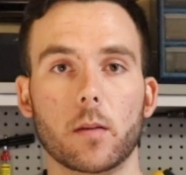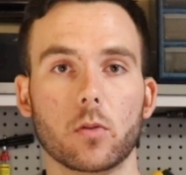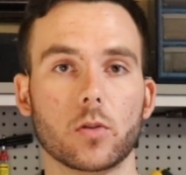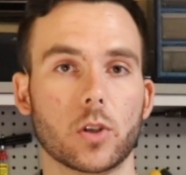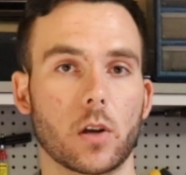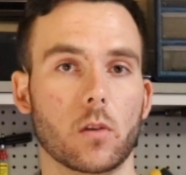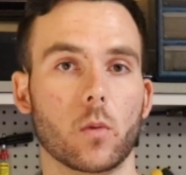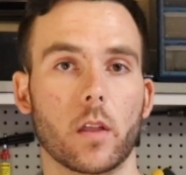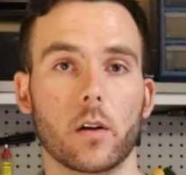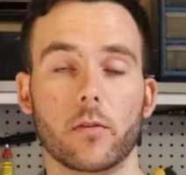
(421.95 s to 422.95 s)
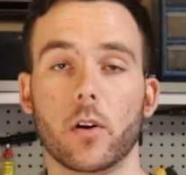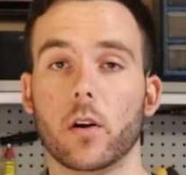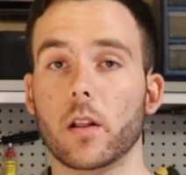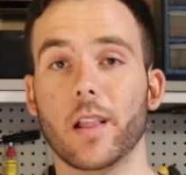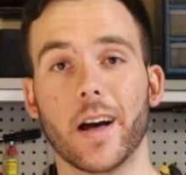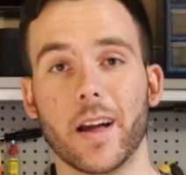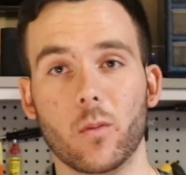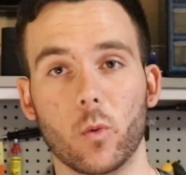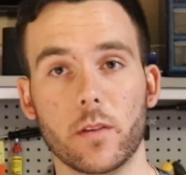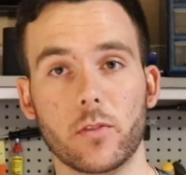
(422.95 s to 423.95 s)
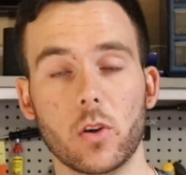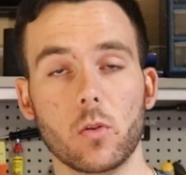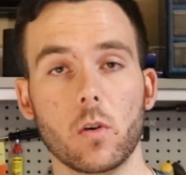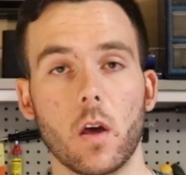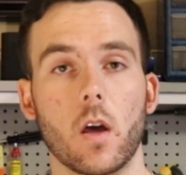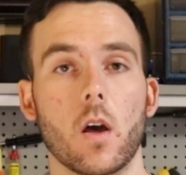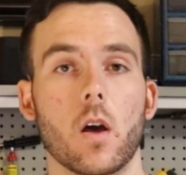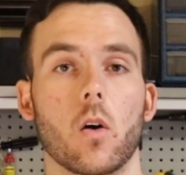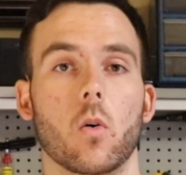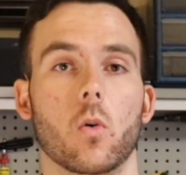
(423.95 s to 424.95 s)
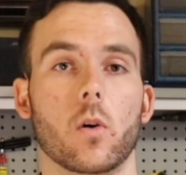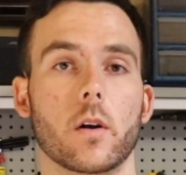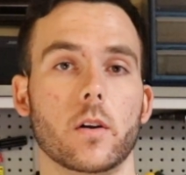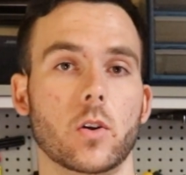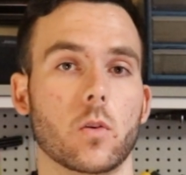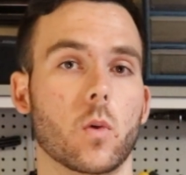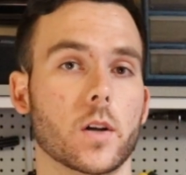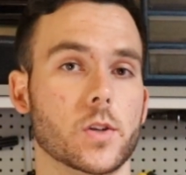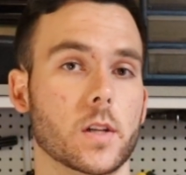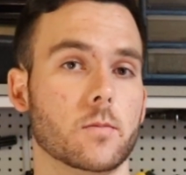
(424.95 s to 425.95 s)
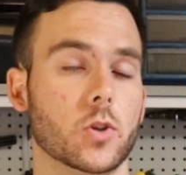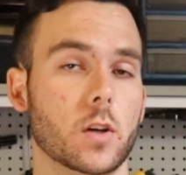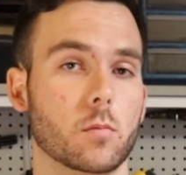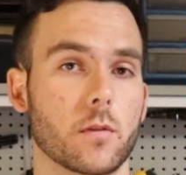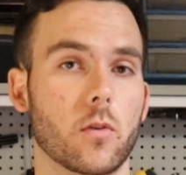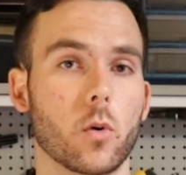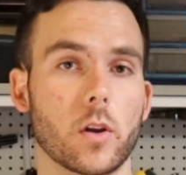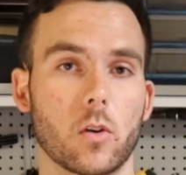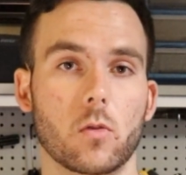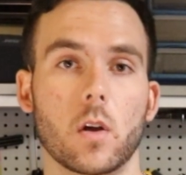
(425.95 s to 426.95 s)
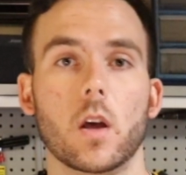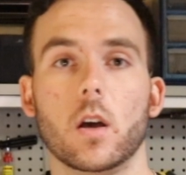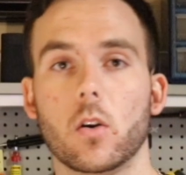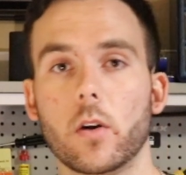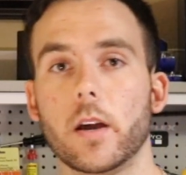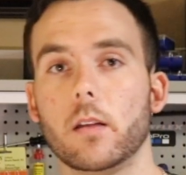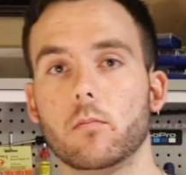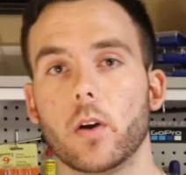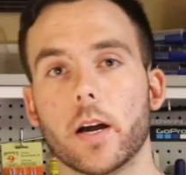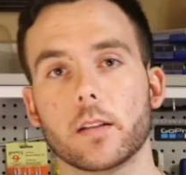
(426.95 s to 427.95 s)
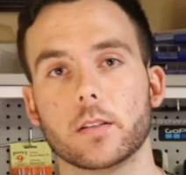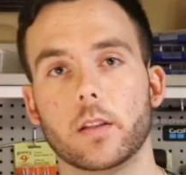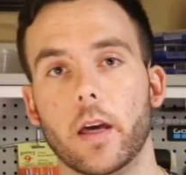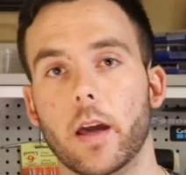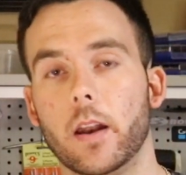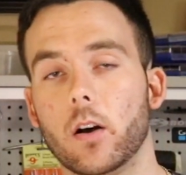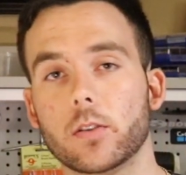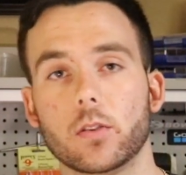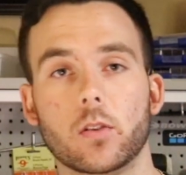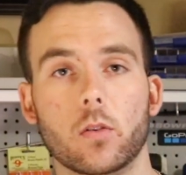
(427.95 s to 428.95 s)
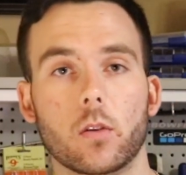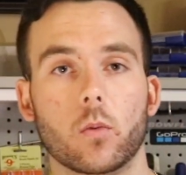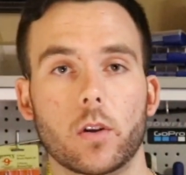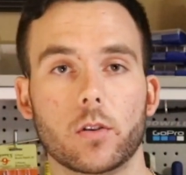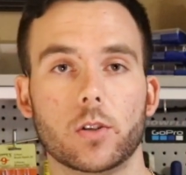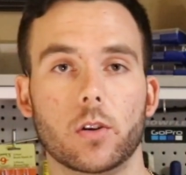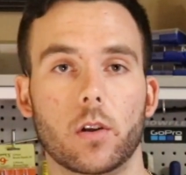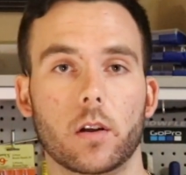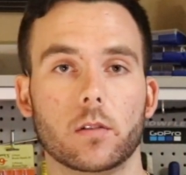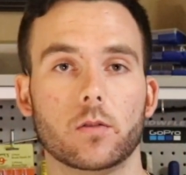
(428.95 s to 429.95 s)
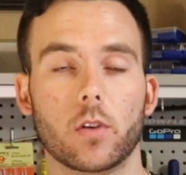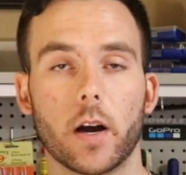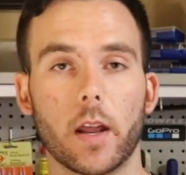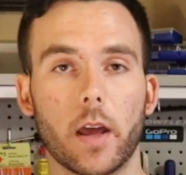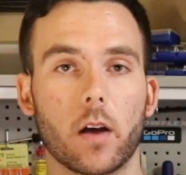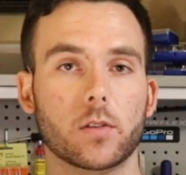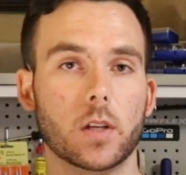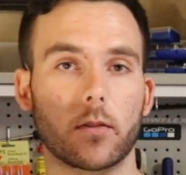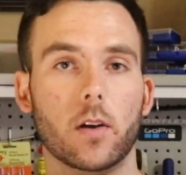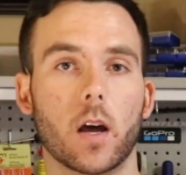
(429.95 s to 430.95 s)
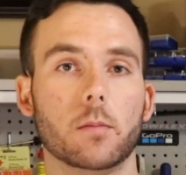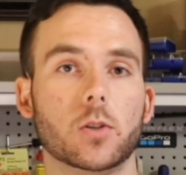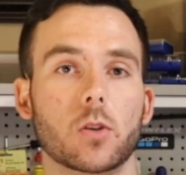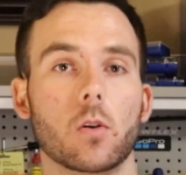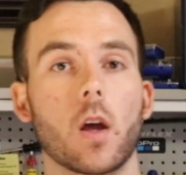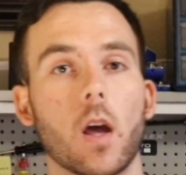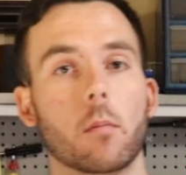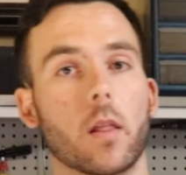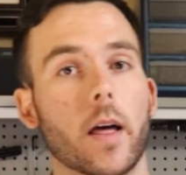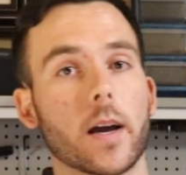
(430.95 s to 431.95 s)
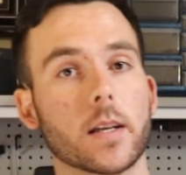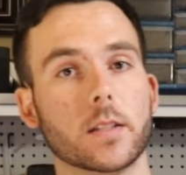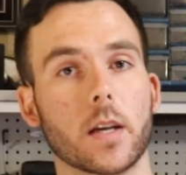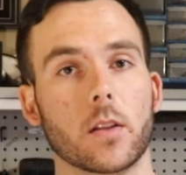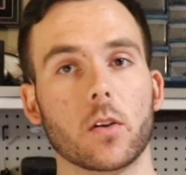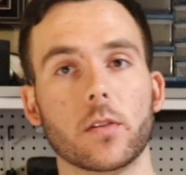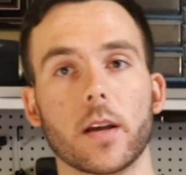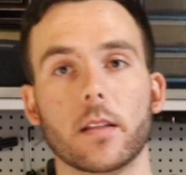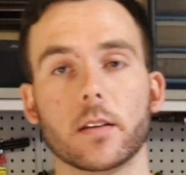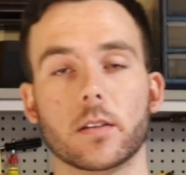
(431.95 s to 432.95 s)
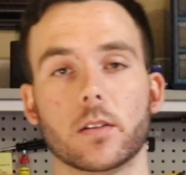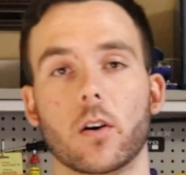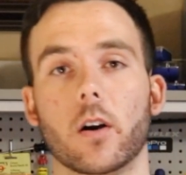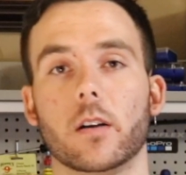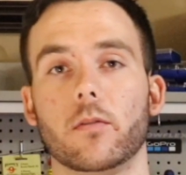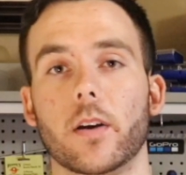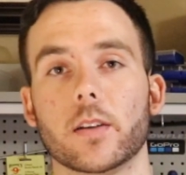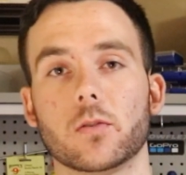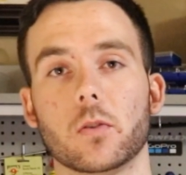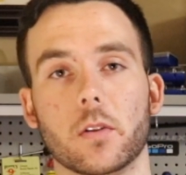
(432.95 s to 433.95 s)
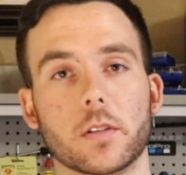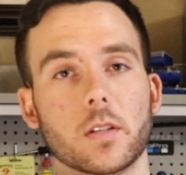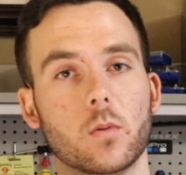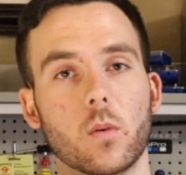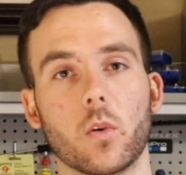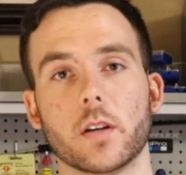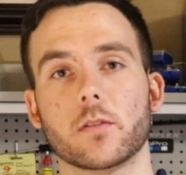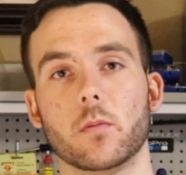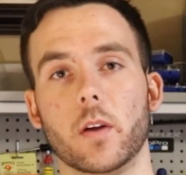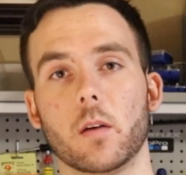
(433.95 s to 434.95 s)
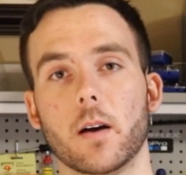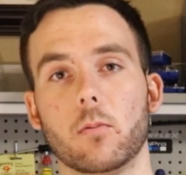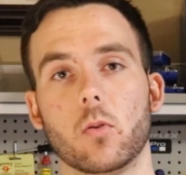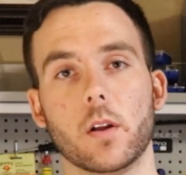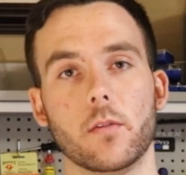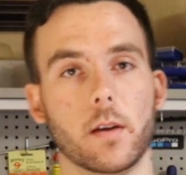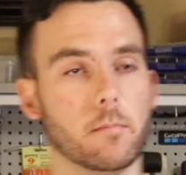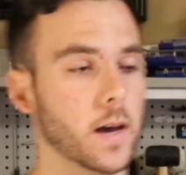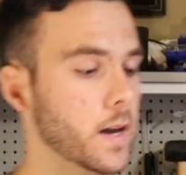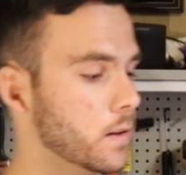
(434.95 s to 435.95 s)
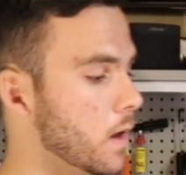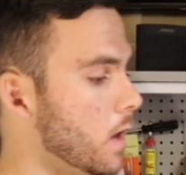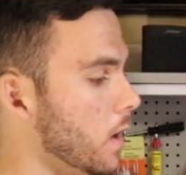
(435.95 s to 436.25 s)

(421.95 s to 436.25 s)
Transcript: people shoot, whether if they're on a line with you or you're watching them shoot before you. Go ahead and practice that, and also do it when you're shooting. Try it out, see if it helps you. But like I said, don't take this as a hard and fast rule. This is what works for me on my point of impact,